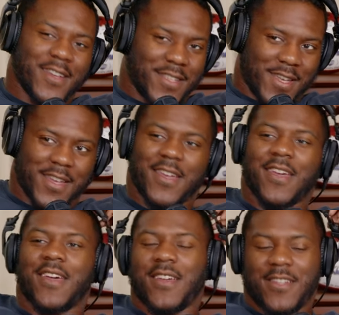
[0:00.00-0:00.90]
Okay. You know, so
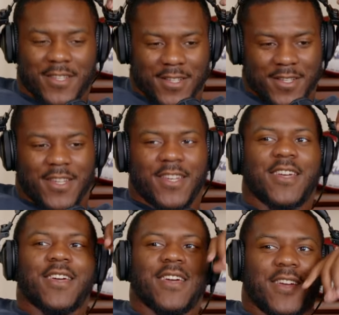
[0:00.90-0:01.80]
it's just like, it's
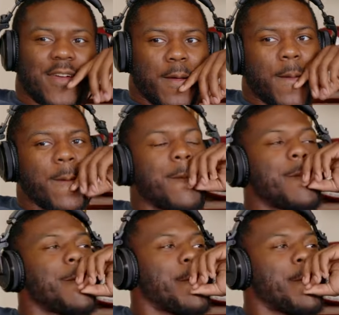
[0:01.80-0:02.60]
just that, like.